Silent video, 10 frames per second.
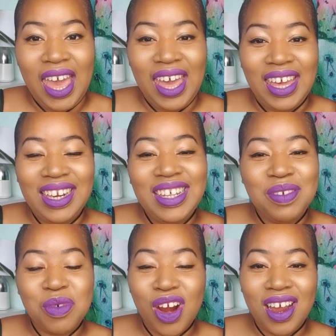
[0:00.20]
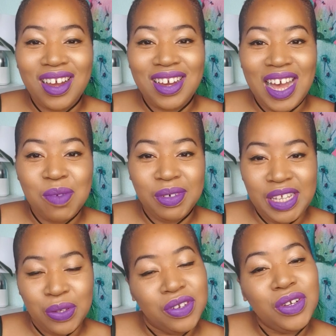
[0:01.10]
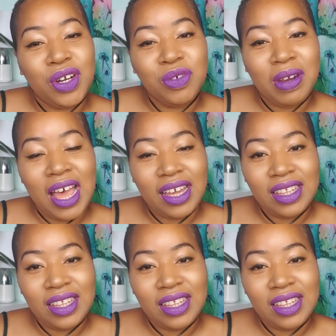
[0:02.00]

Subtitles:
Hey Libra, I'm Leona Nicole Black,